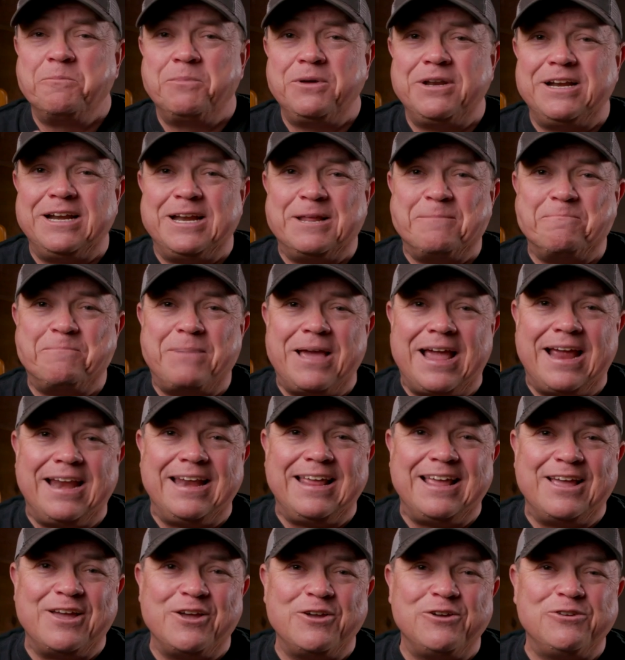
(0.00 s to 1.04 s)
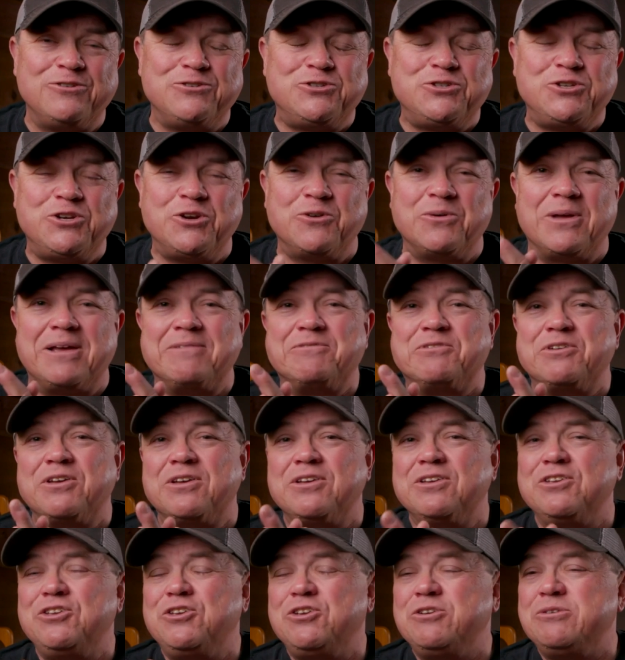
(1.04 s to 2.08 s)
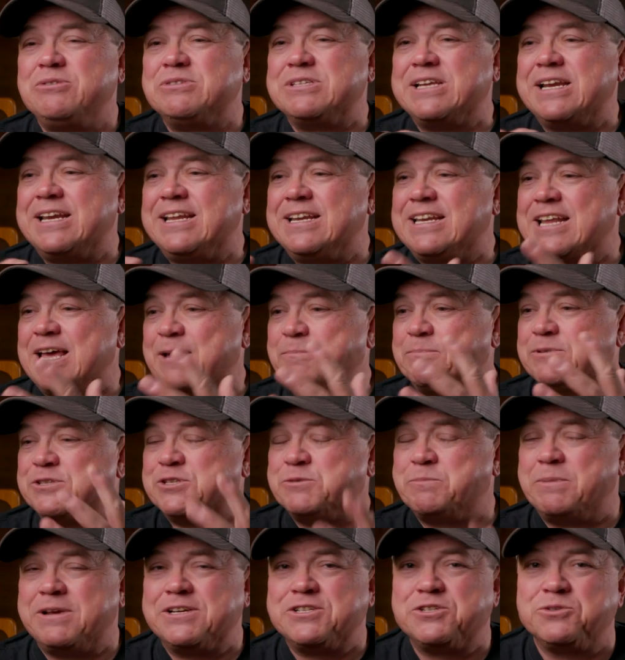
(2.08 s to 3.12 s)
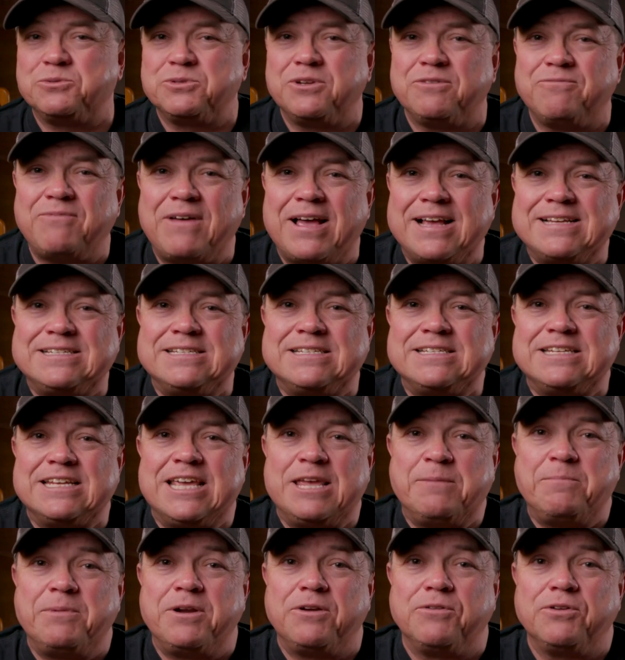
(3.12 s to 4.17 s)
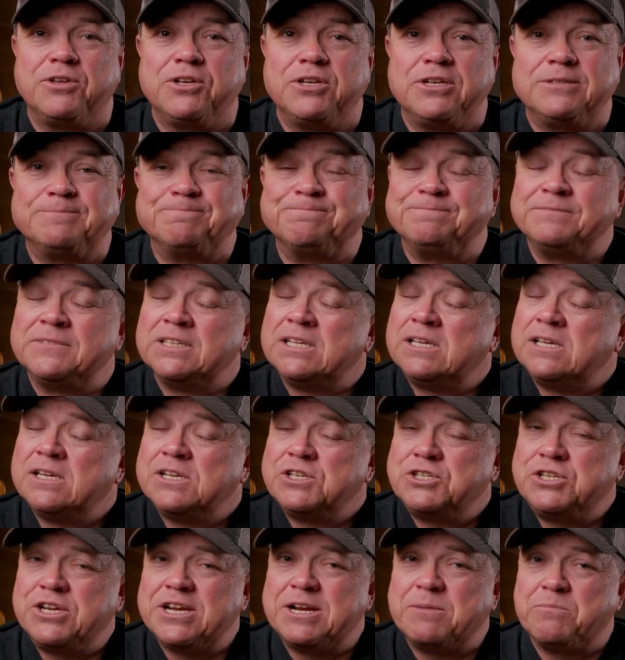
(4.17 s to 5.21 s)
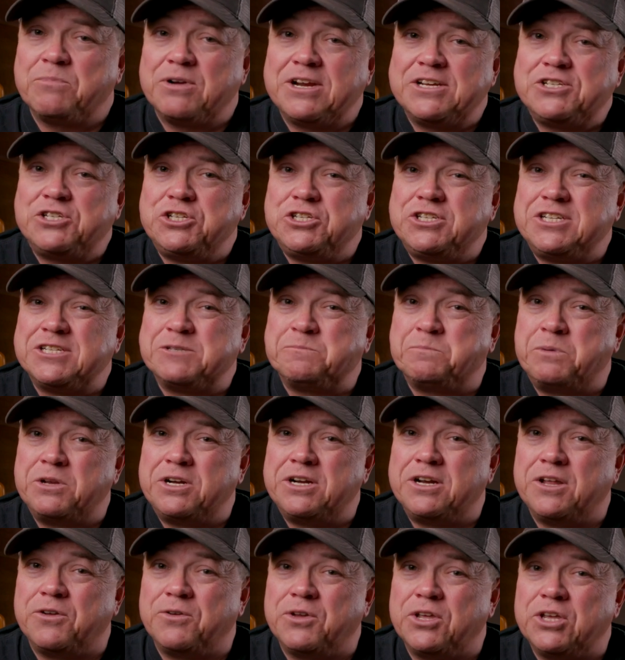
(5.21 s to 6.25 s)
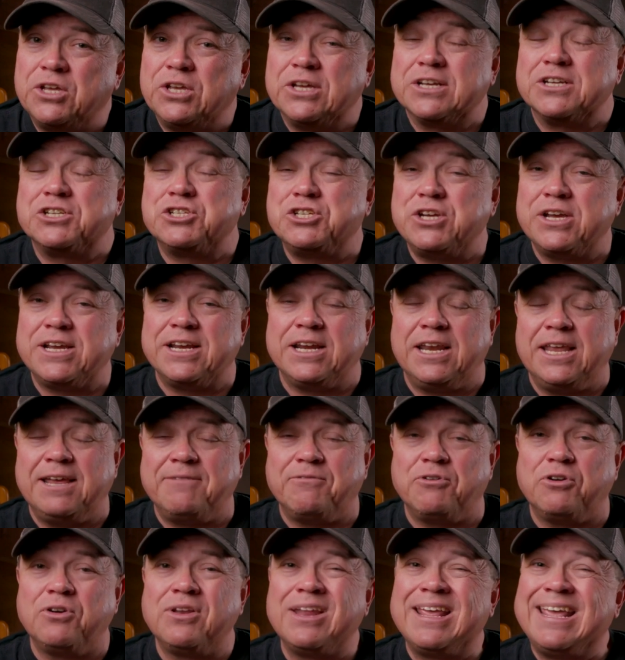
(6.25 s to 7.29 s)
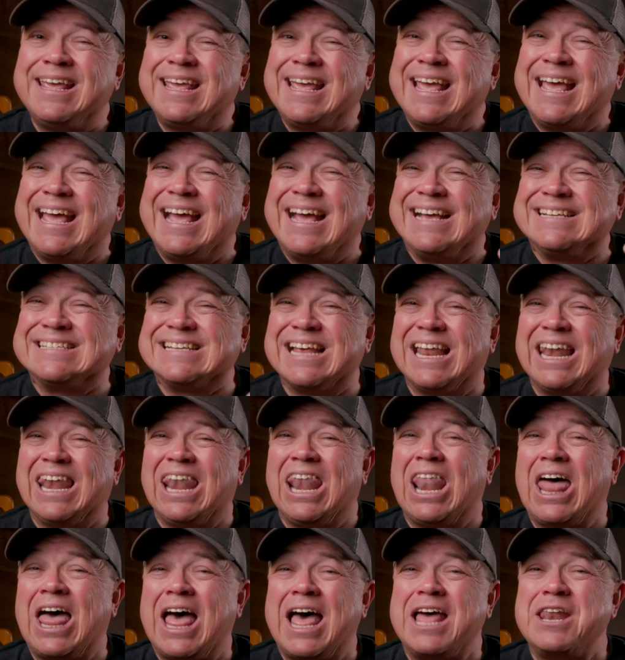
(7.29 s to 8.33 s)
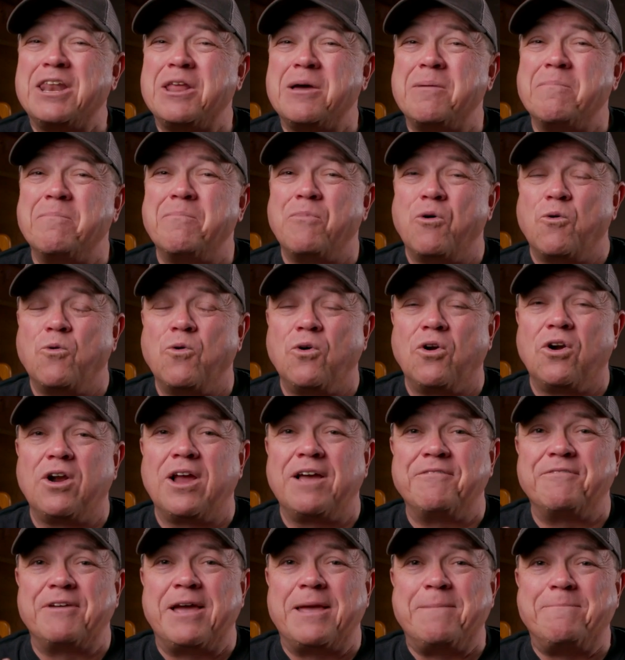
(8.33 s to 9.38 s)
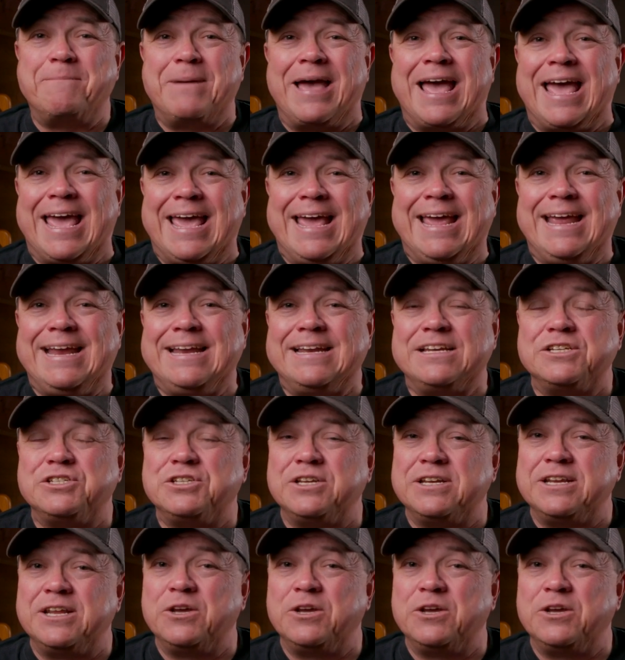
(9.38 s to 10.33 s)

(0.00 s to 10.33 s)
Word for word: put it in pantyhose. You don't have to use any type of special devices to keep it on the hook. Chicken breast, you just put it on the hook. Chicken liver is a lot more of a pain to